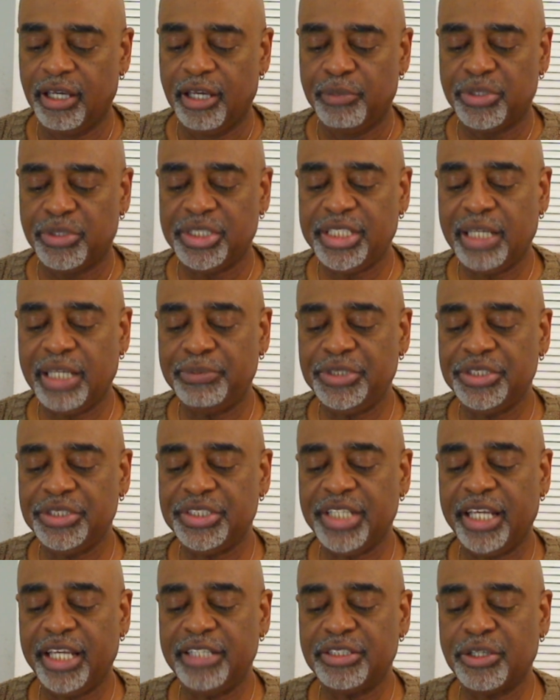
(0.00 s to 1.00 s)
perception
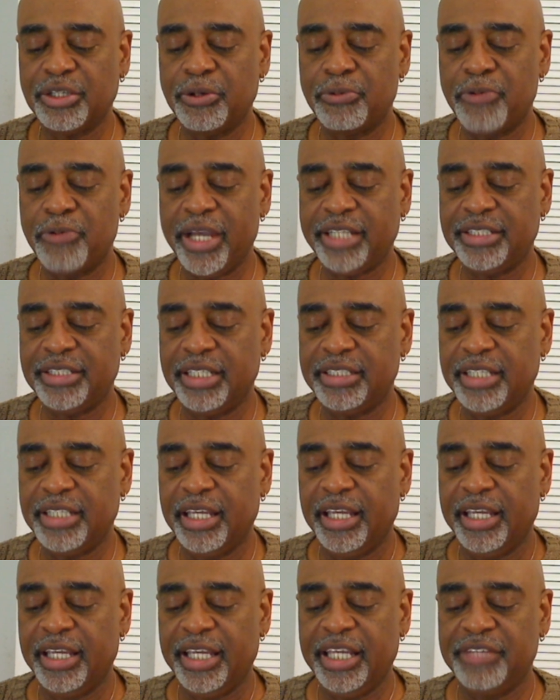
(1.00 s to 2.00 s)
stands corrected
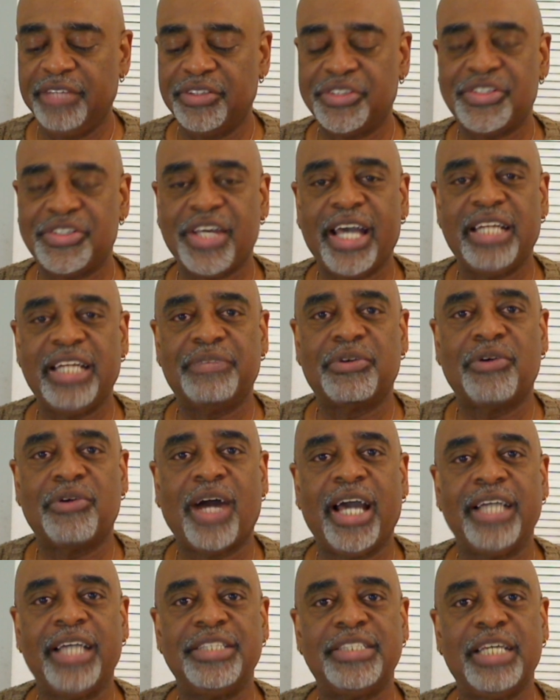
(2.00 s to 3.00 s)
in the sight of
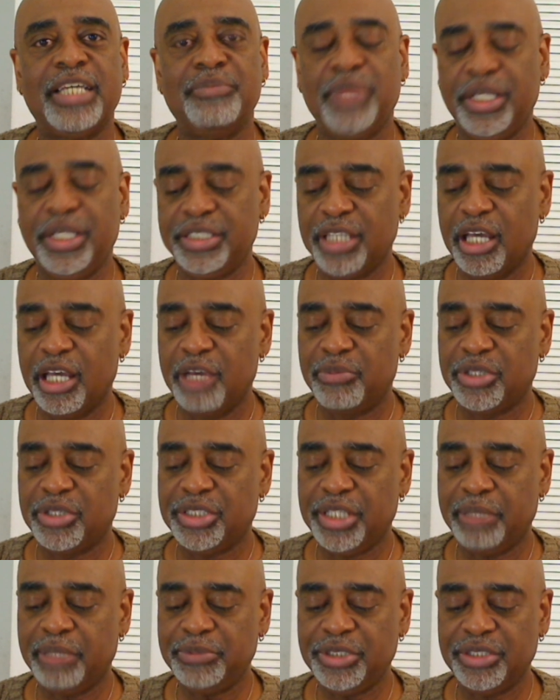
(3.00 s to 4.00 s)
Christ. That means
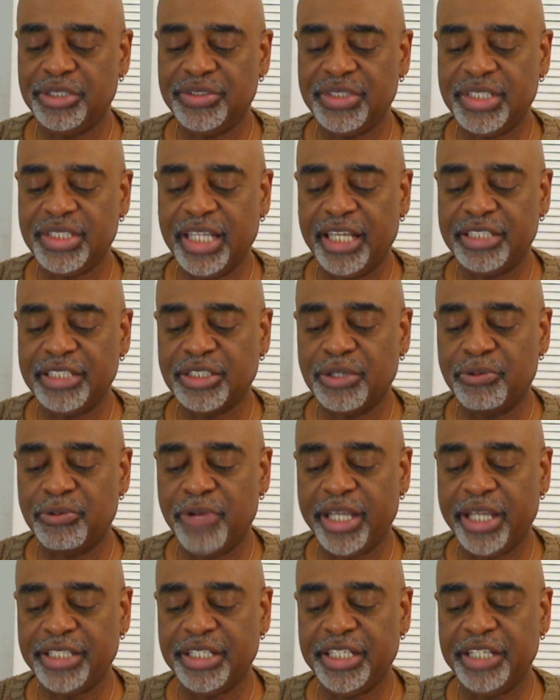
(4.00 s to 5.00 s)
perception stands
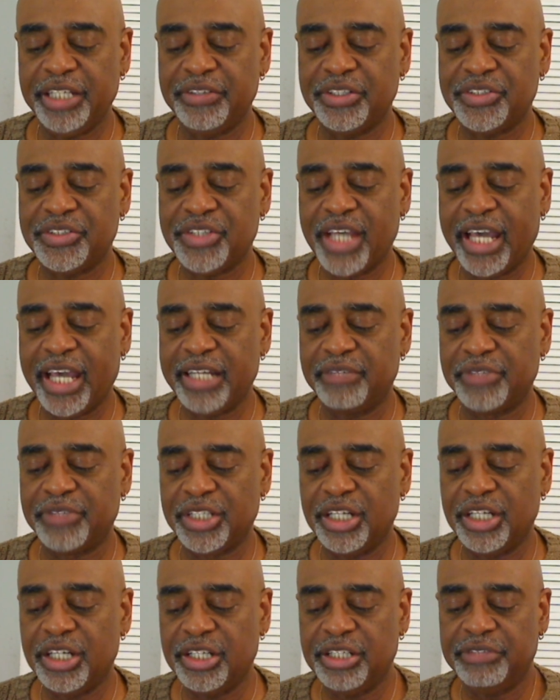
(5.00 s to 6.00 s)
corrected in the sight of
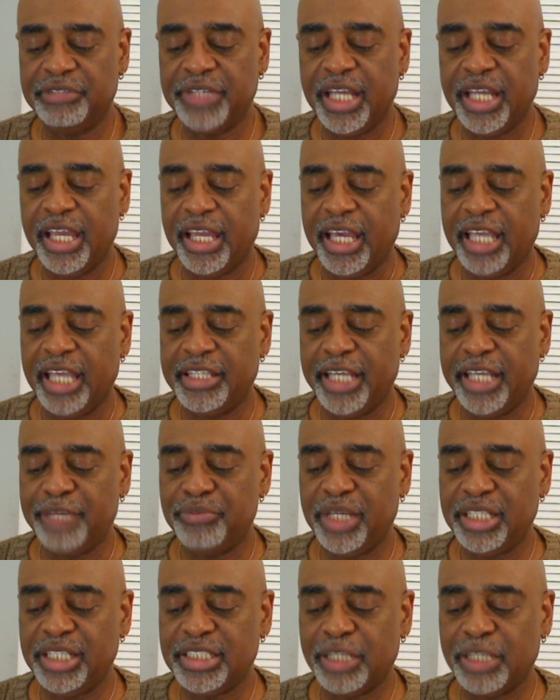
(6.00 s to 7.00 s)
love. And that
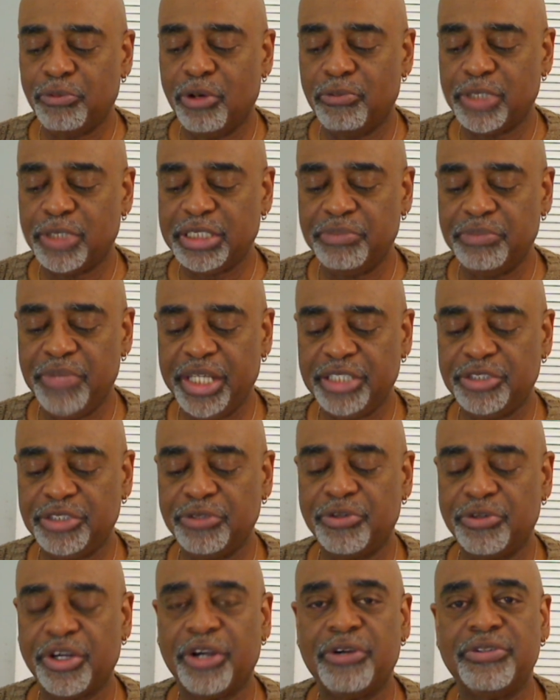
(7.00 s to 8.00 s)
means that what was meant to
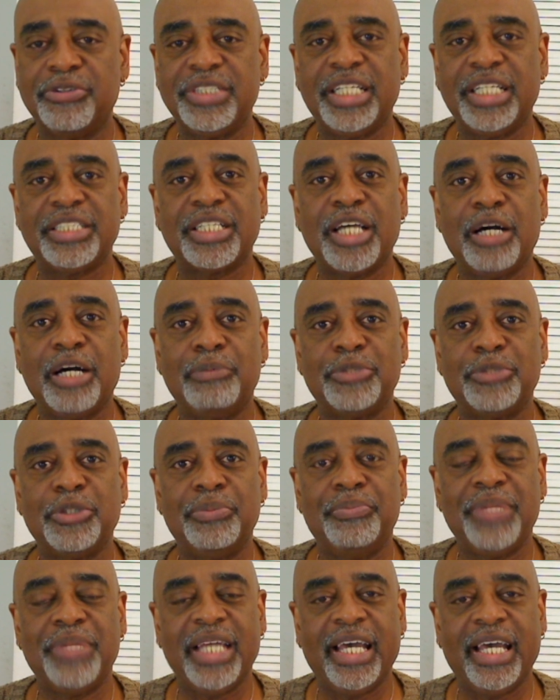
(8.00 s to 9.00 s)
curse has come to
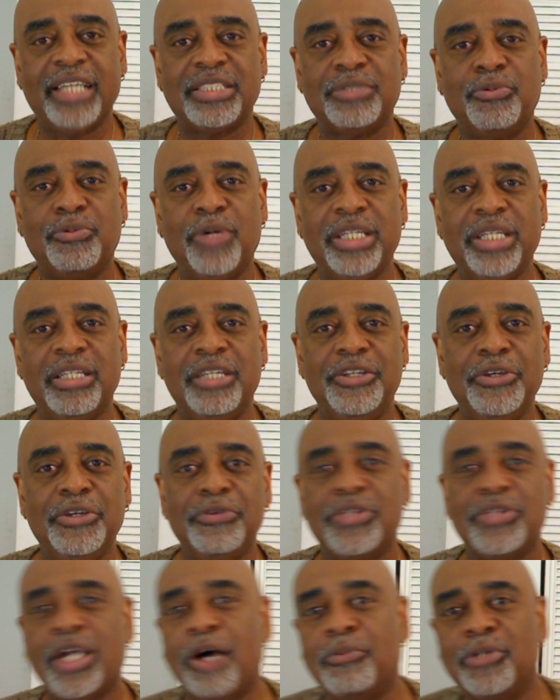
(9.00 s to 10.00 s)
bless. What you
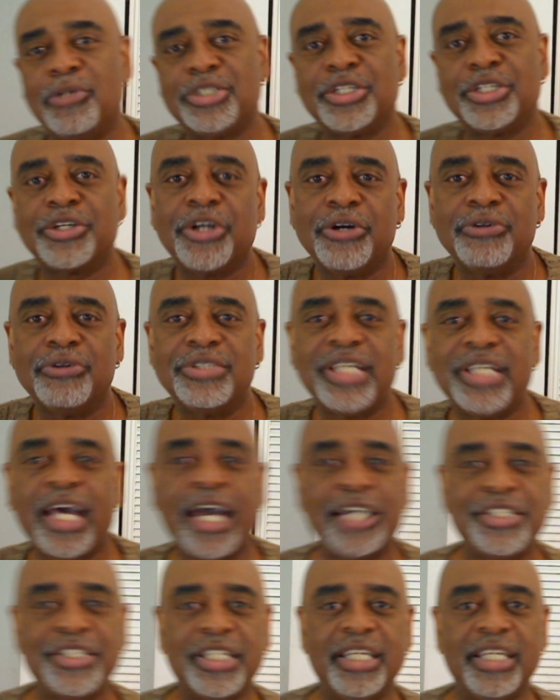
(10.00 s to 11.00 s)
thought was a curse,
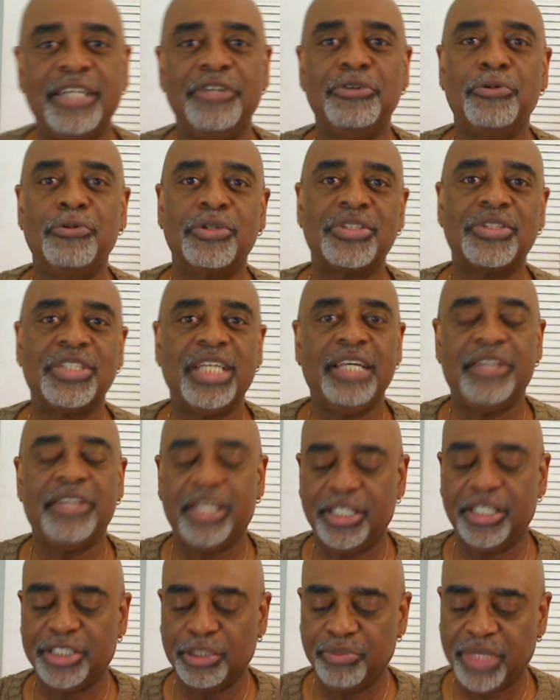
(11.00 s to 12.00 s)
actually, you will see that
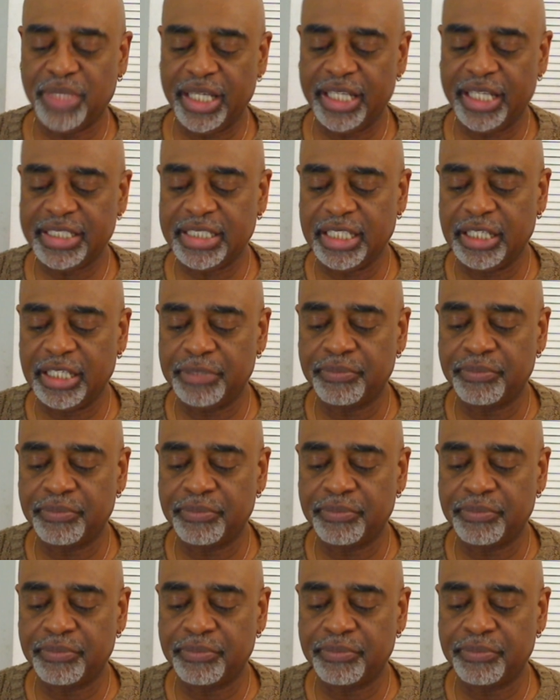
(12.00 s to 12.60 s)
it's a blessing.